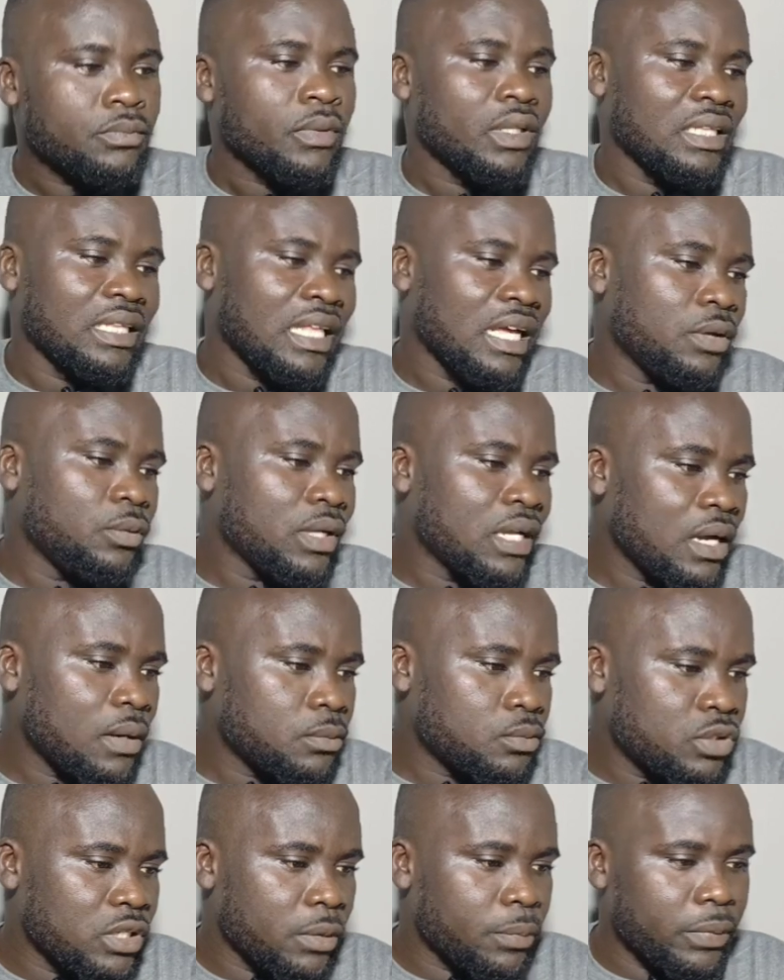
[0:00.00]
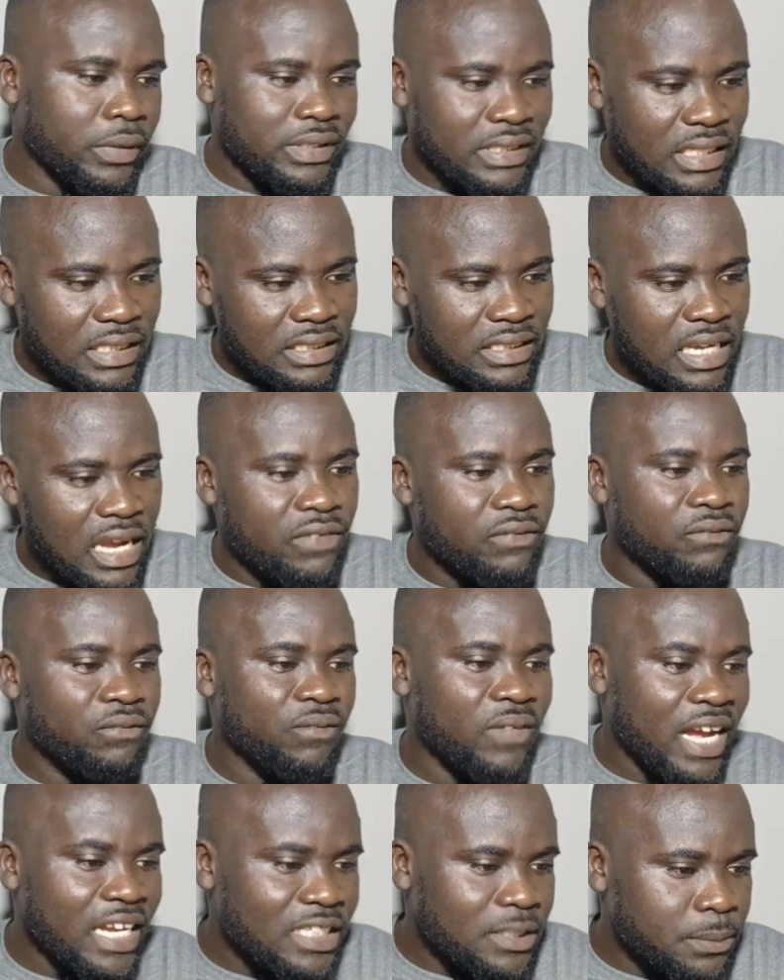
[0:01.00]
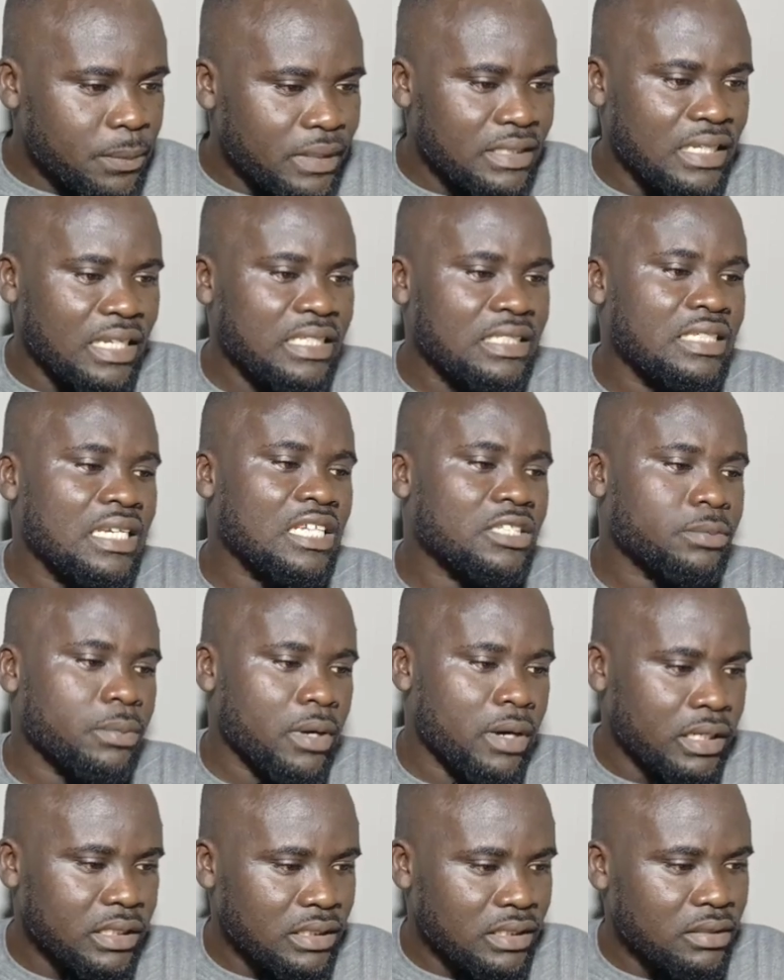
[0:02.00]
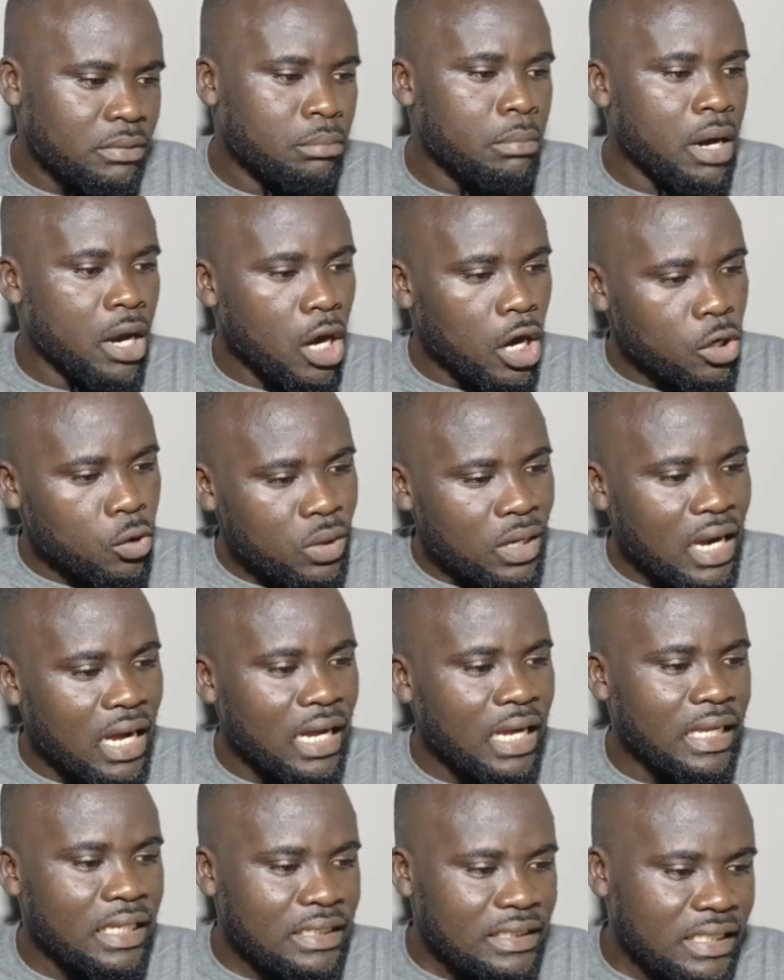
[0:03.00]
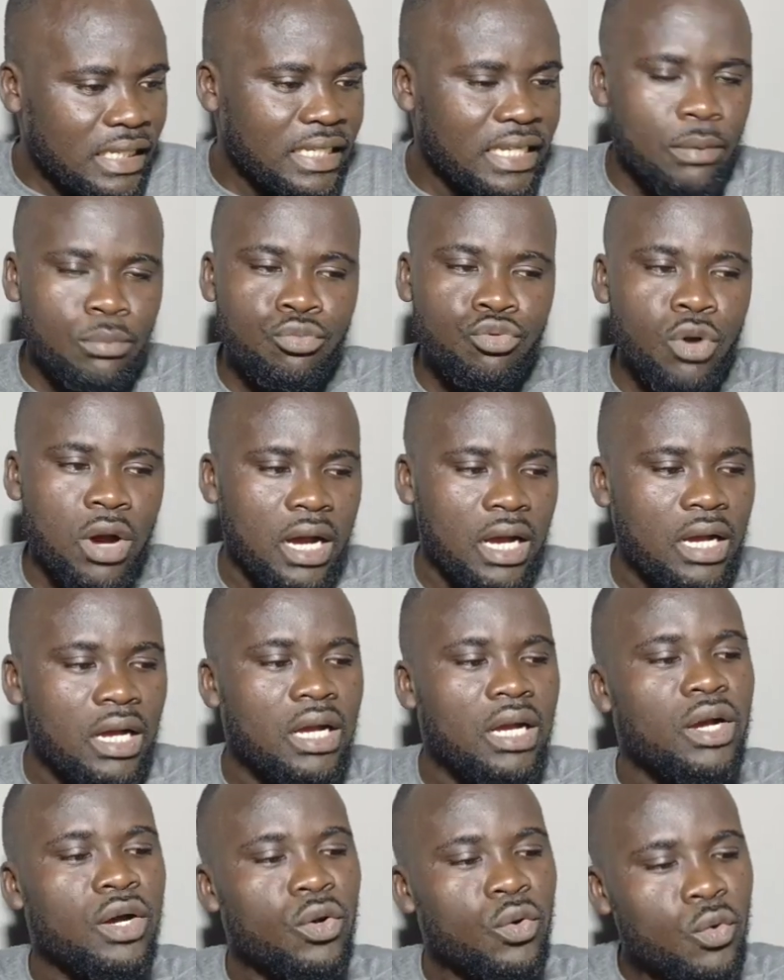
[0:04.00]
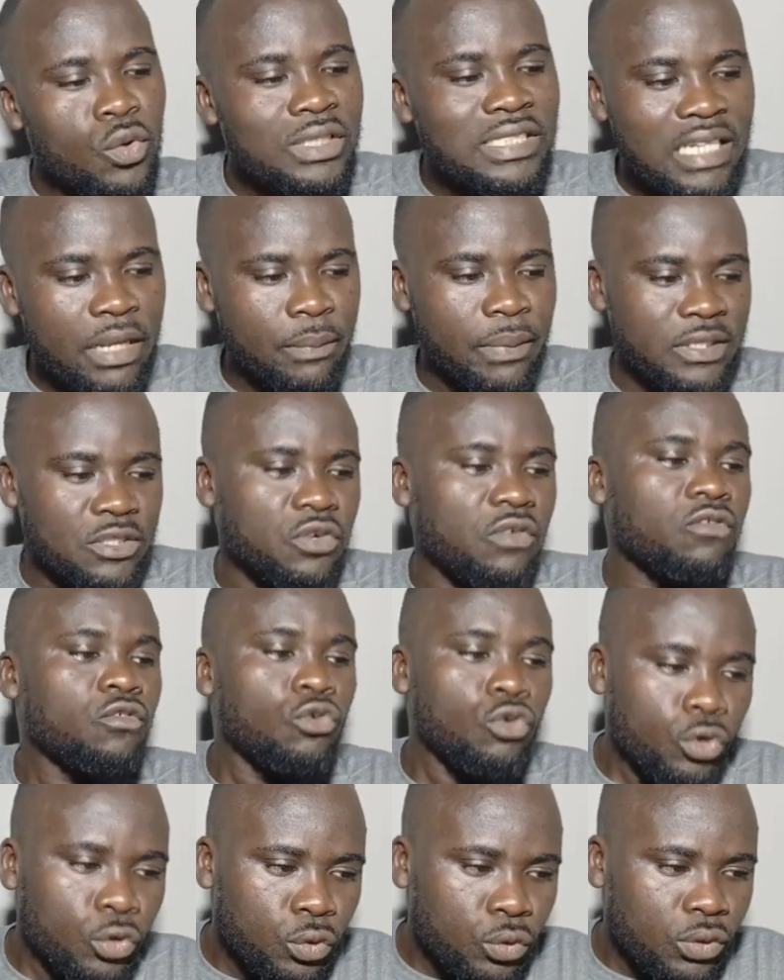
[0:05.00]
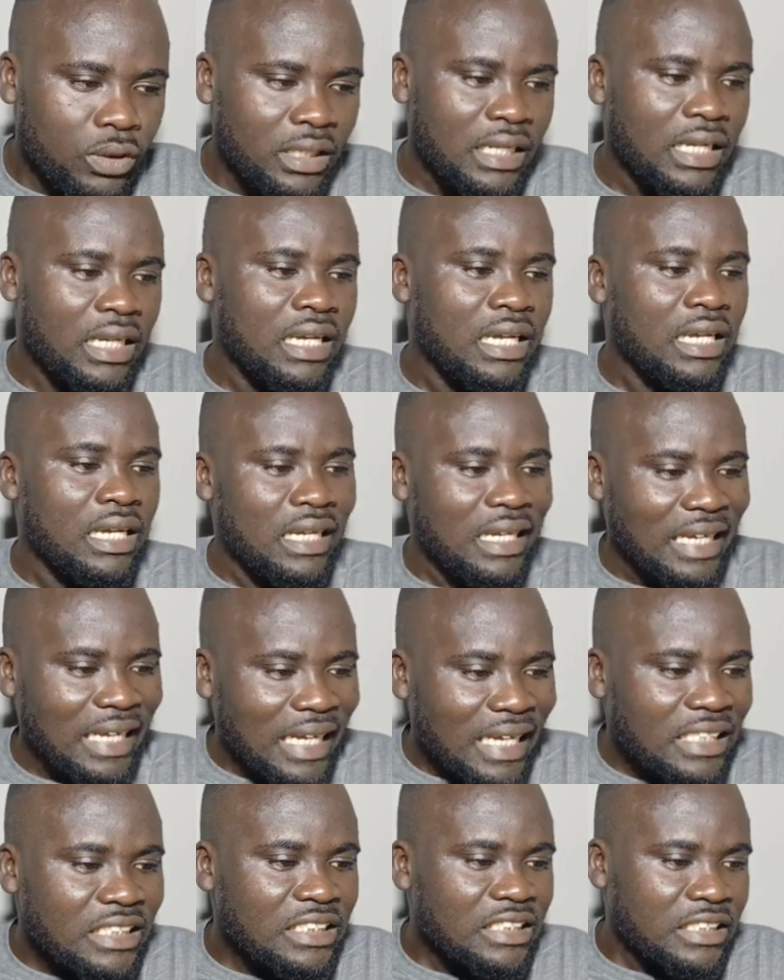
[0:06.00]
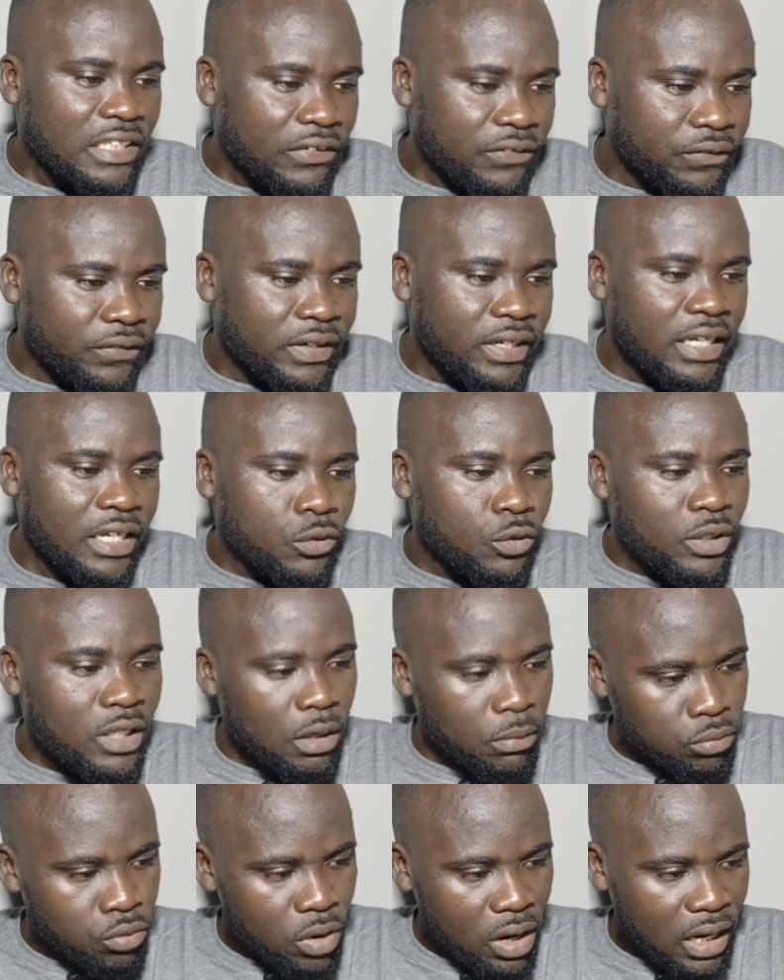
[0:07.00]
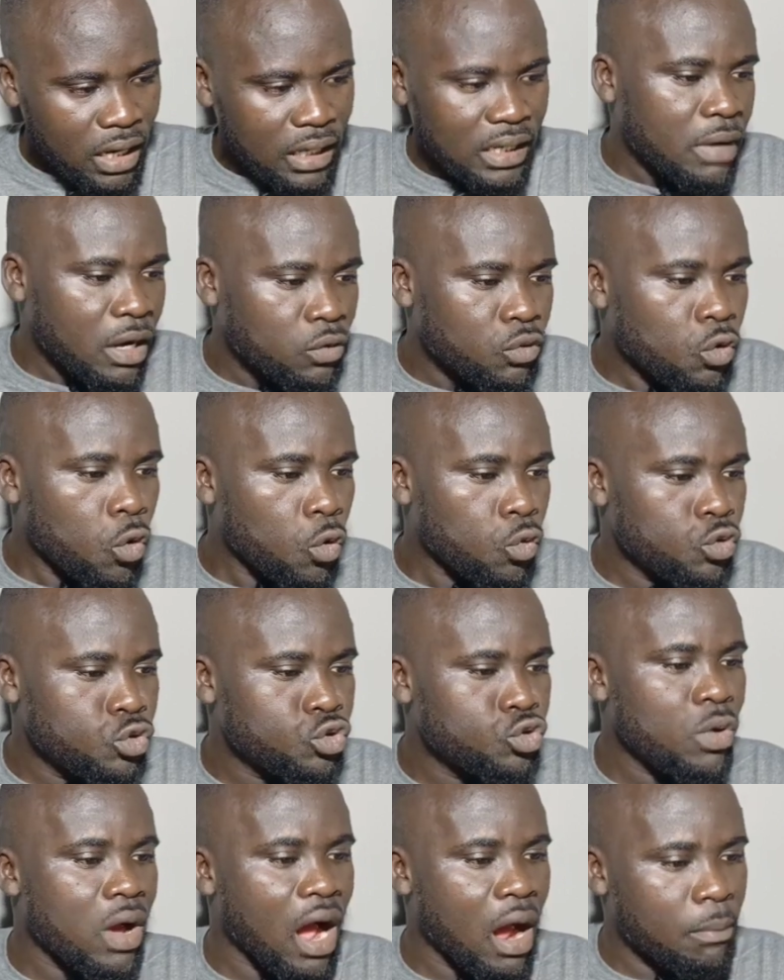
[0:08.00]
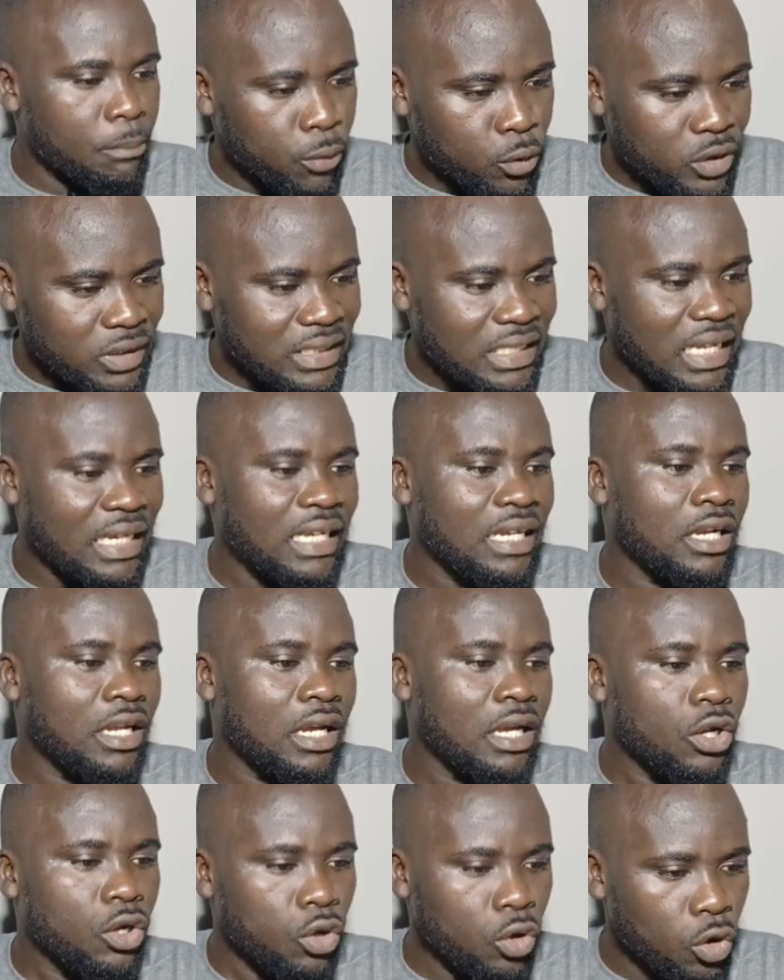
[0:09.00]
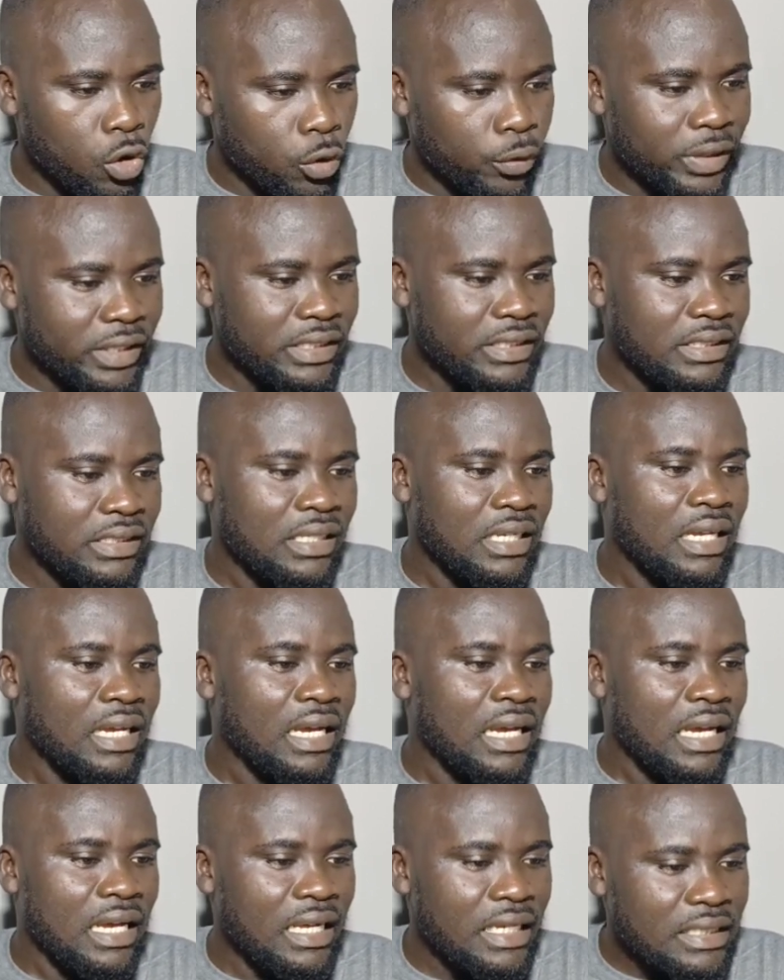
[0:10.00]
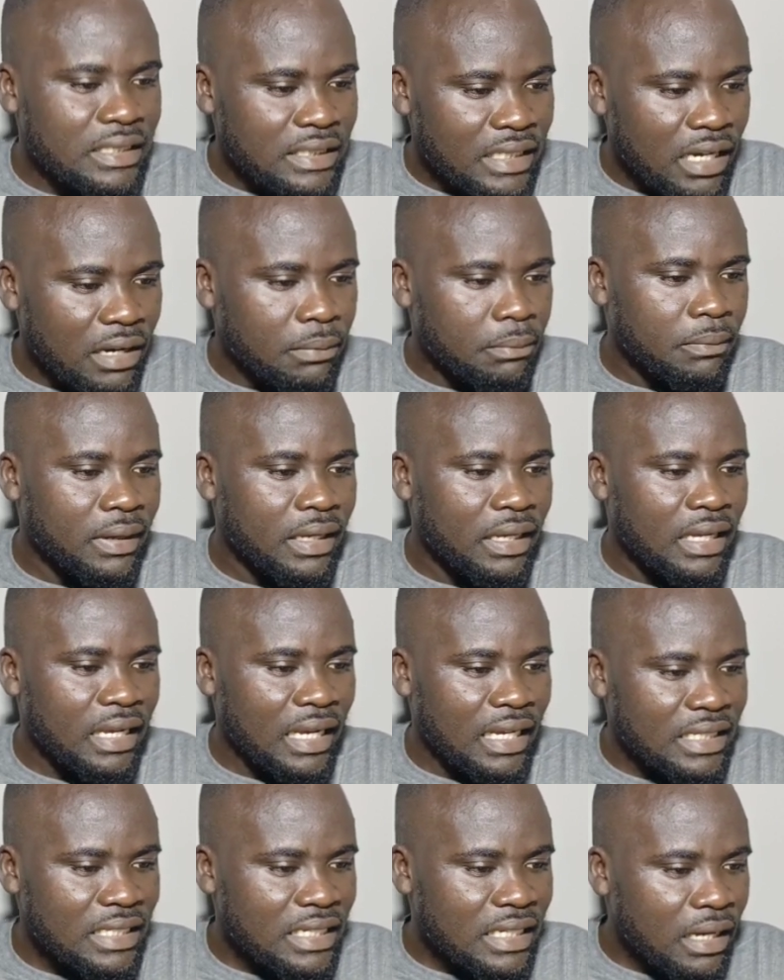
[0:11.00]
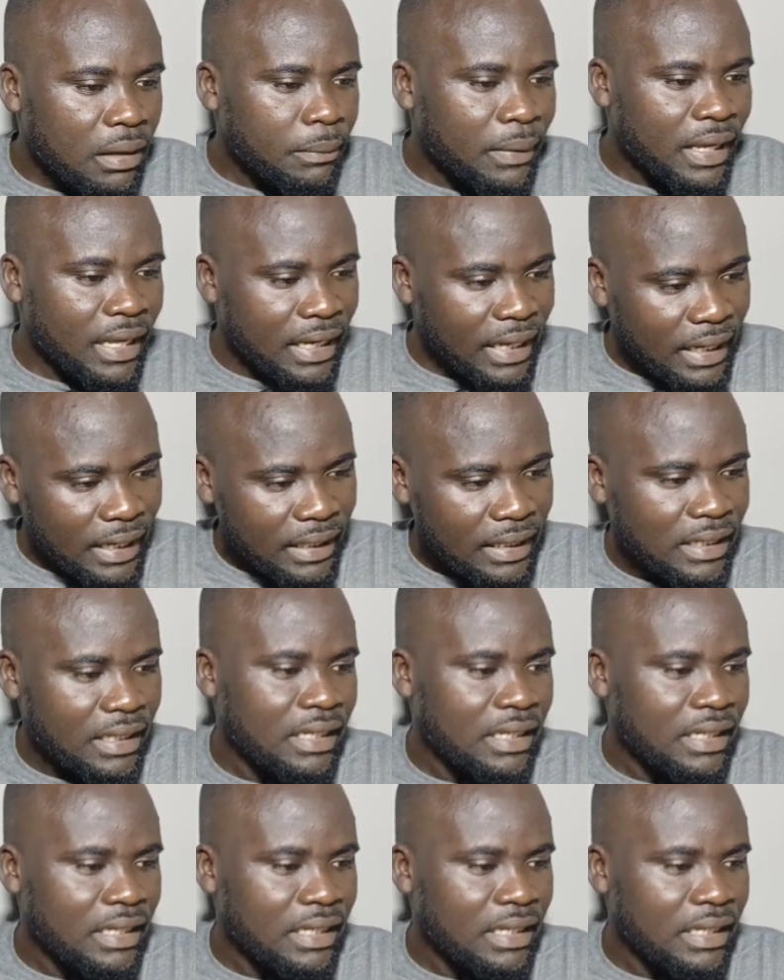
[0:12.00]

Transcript: Then we come to the presidential and vice presidential aspirant Maradona Ije Yeboa, who is in the person of Guru, and Jeffrey Edu Yeboa, Manu Usu and Ponsane Lawrence, Edinam Egle,